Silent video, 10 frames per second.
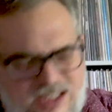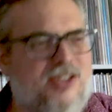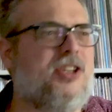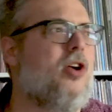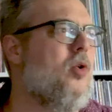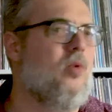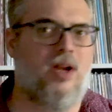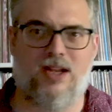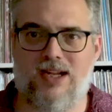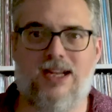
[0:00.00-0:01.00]
So
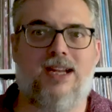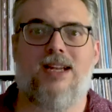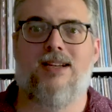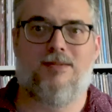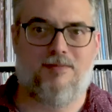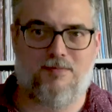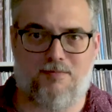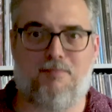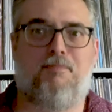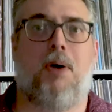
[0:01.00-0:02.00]

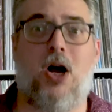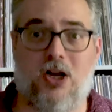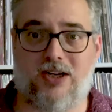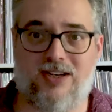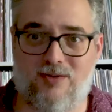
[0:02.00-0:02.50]
punk